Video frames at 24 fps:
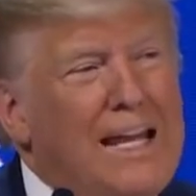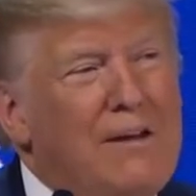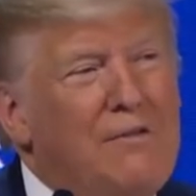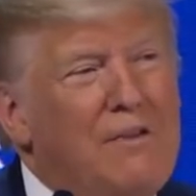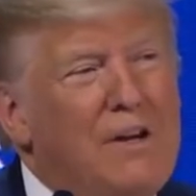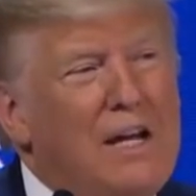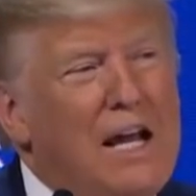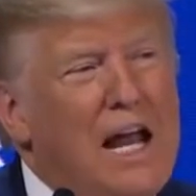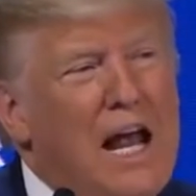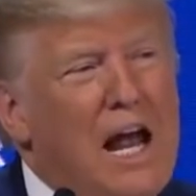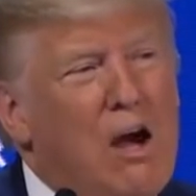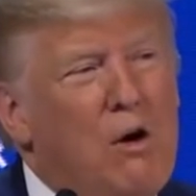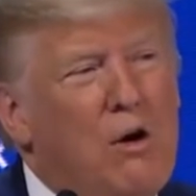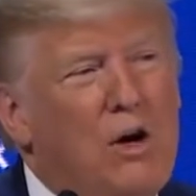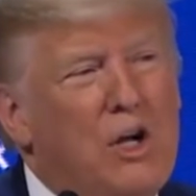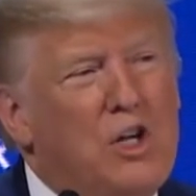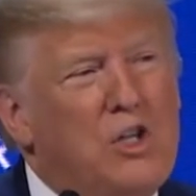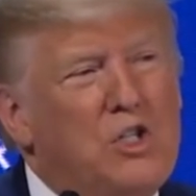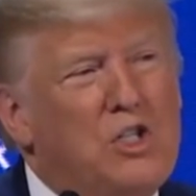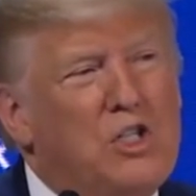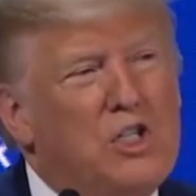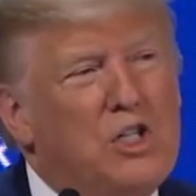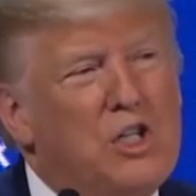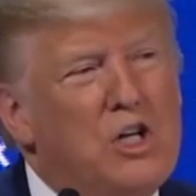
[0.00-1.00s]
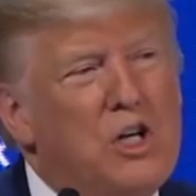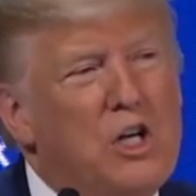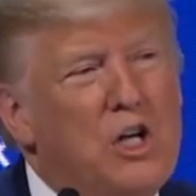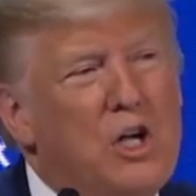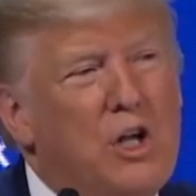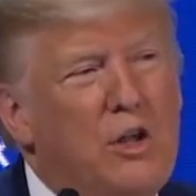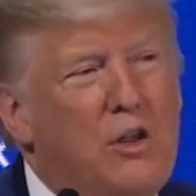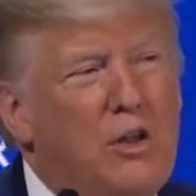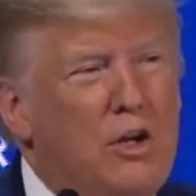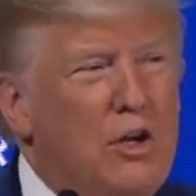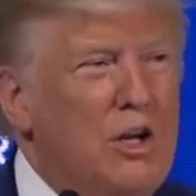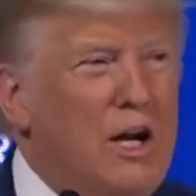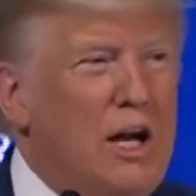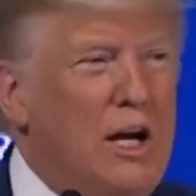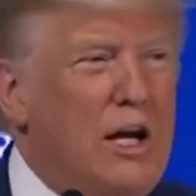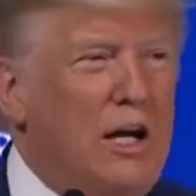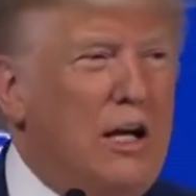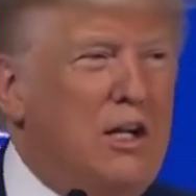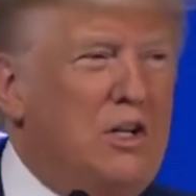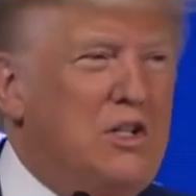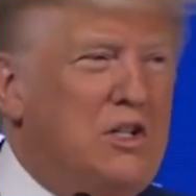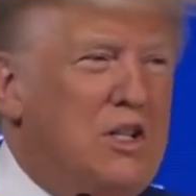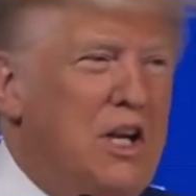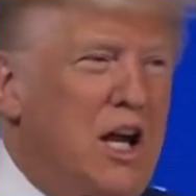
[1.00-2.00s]
And even now, as the
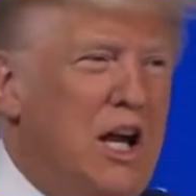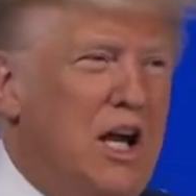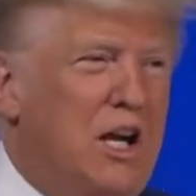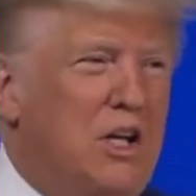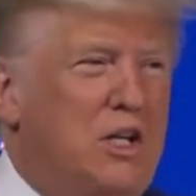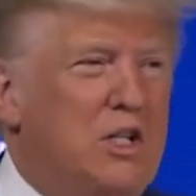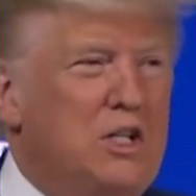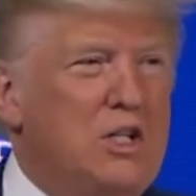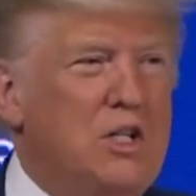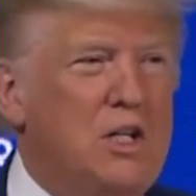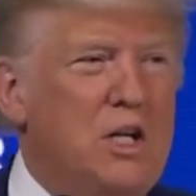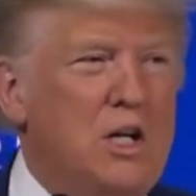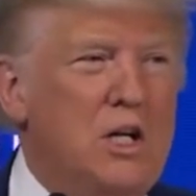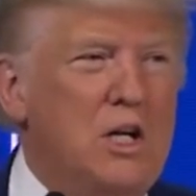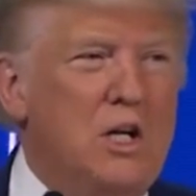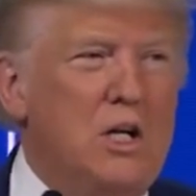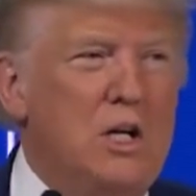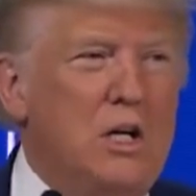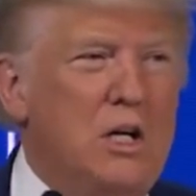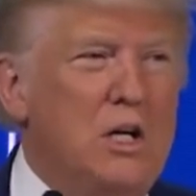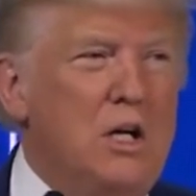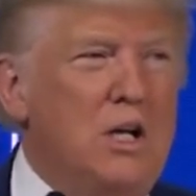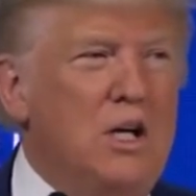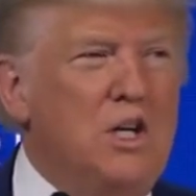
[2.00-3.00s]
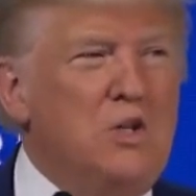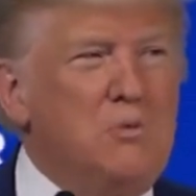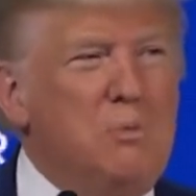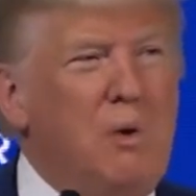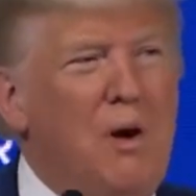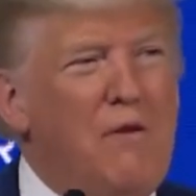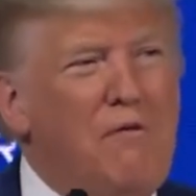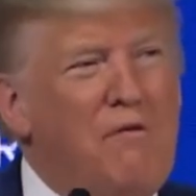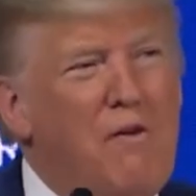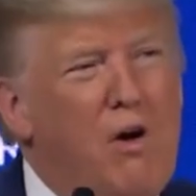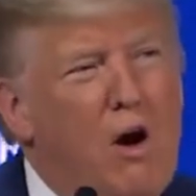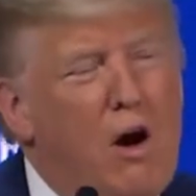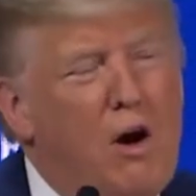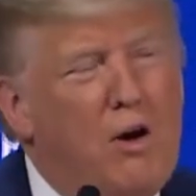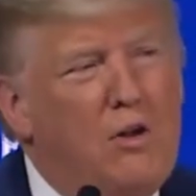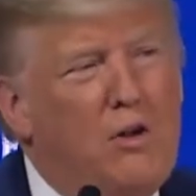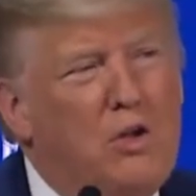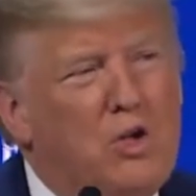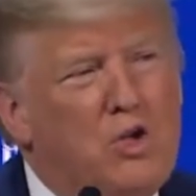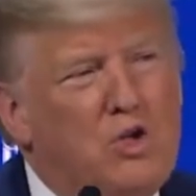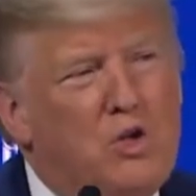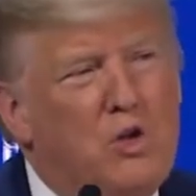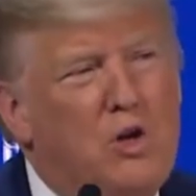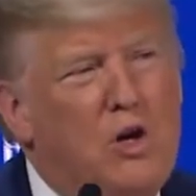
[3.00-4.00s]
United States is by
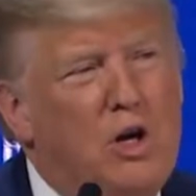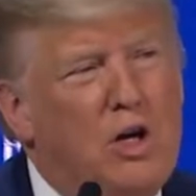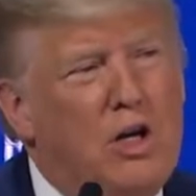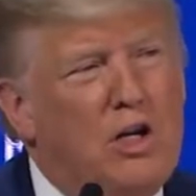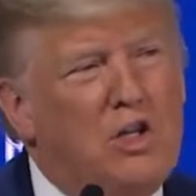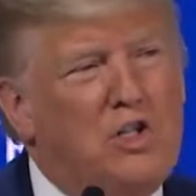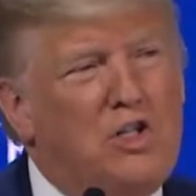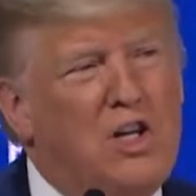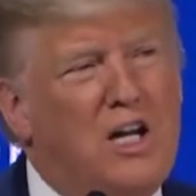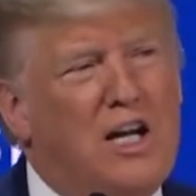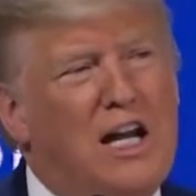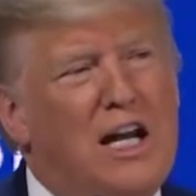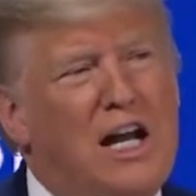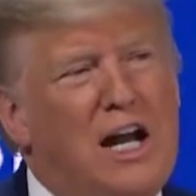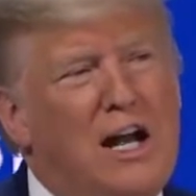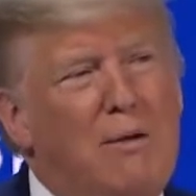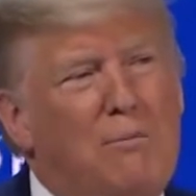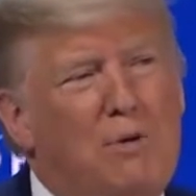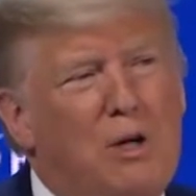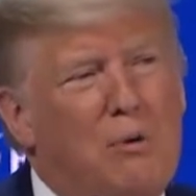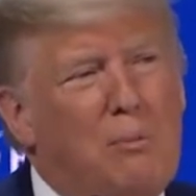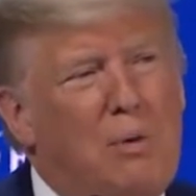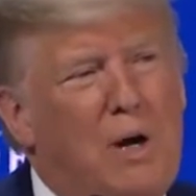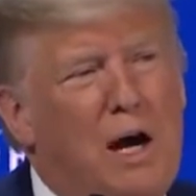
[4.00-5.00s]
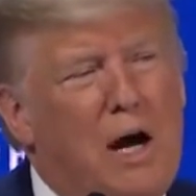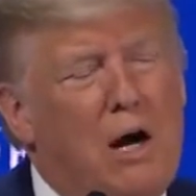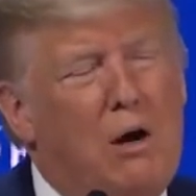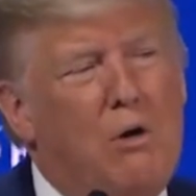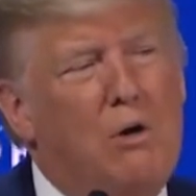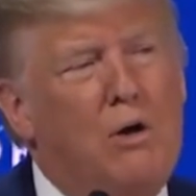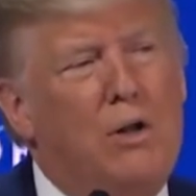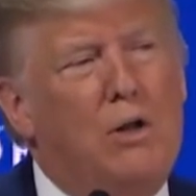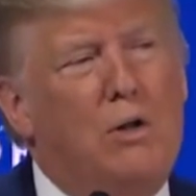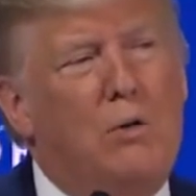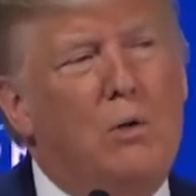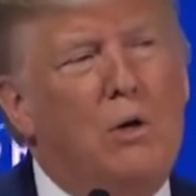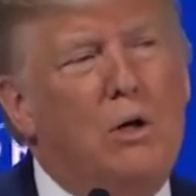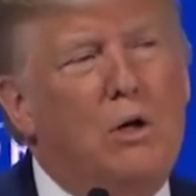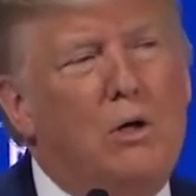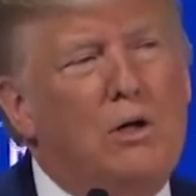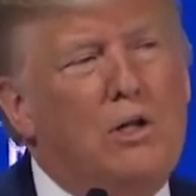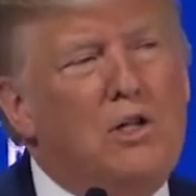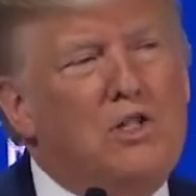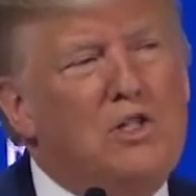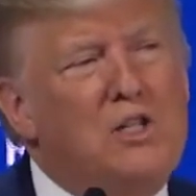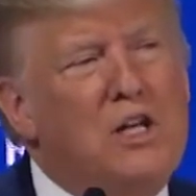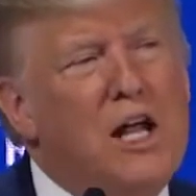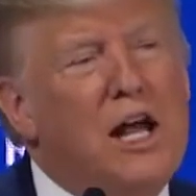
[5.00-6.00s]
far the strongest economic power in the
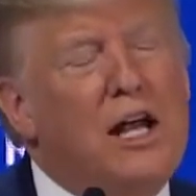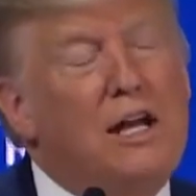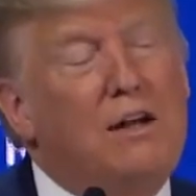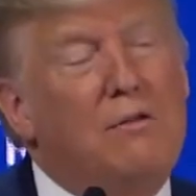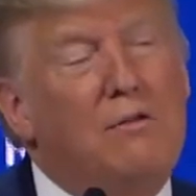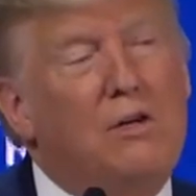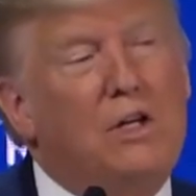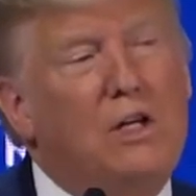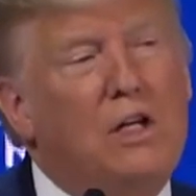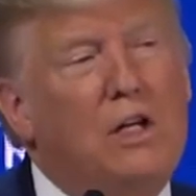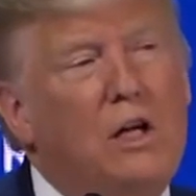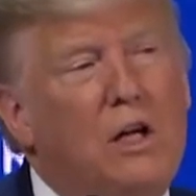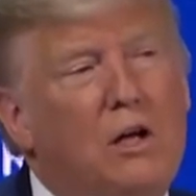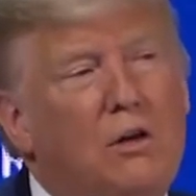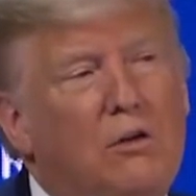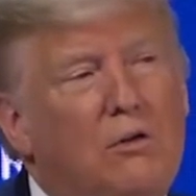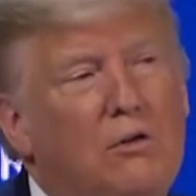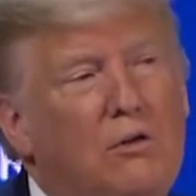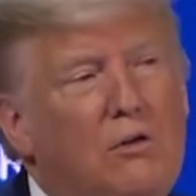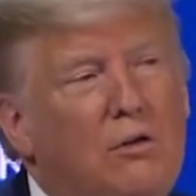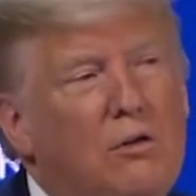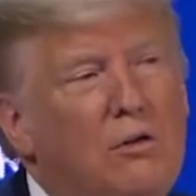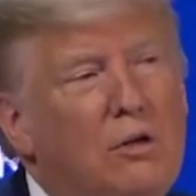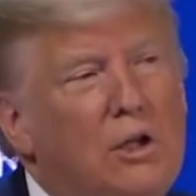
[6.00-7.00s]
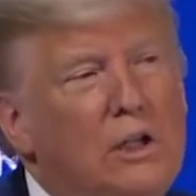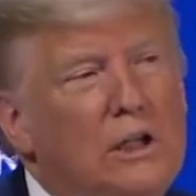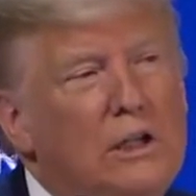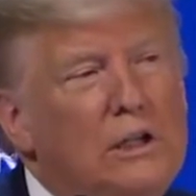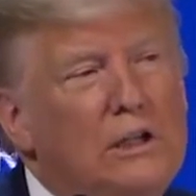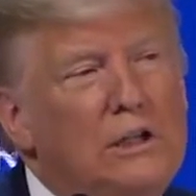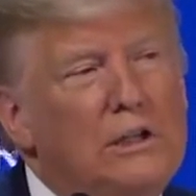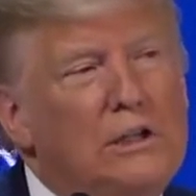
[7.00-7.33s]
world, it's not even close.